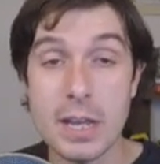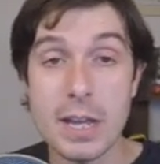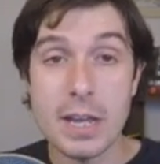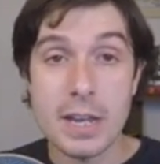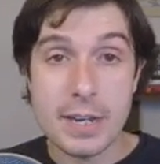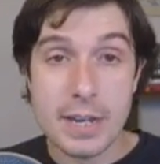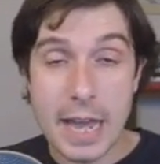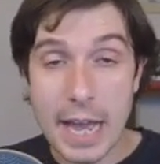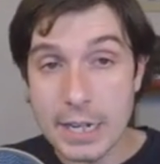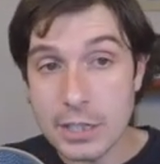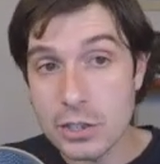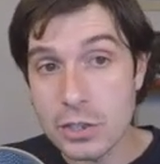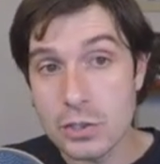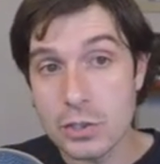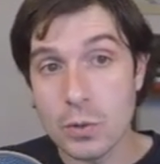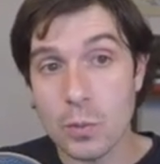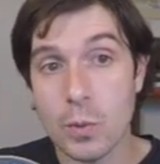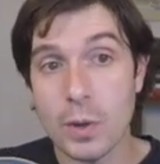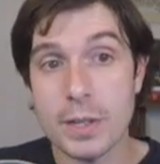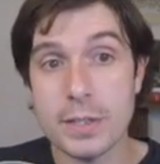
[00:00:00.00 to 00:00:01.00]
not just the
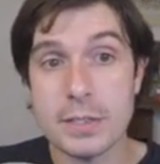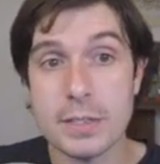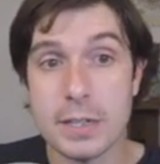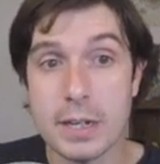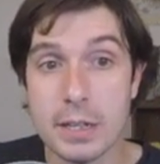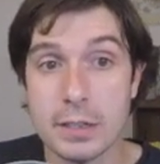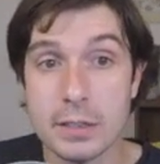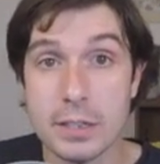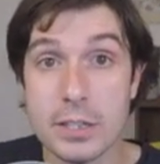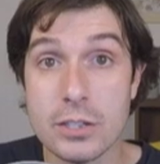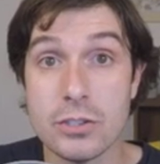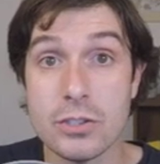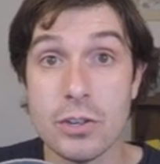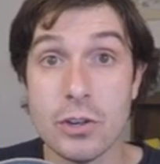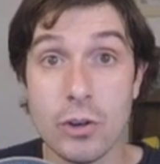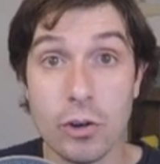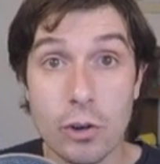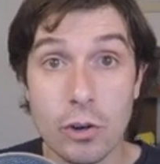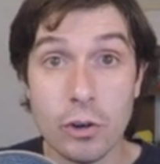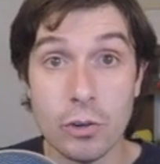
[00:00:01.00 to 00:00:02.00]
ones that I listed
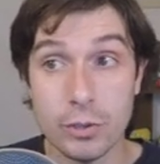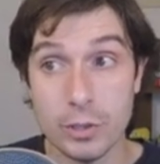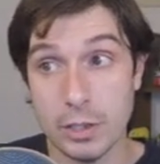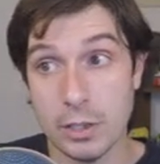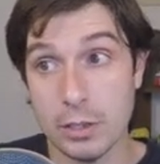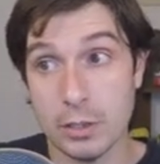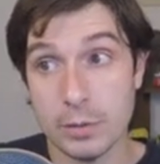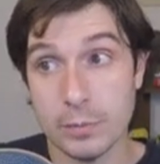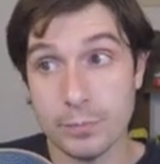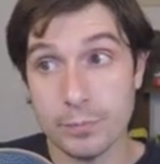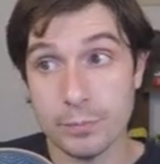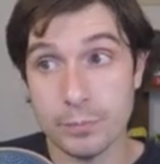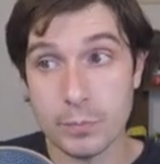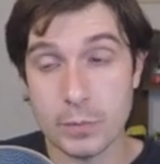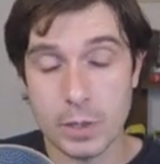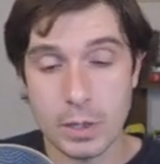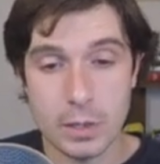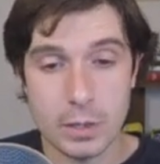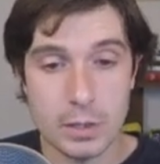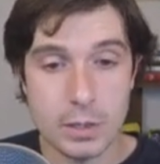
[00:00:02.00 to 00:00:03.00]
earlier.
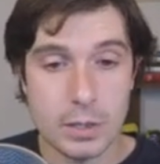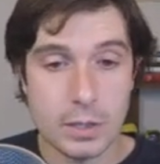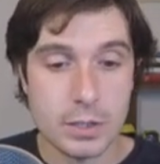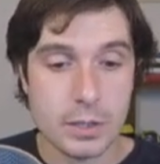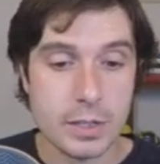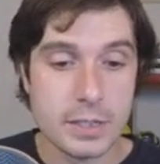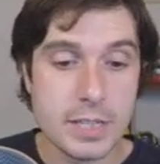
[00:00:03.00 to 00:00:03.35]
Let's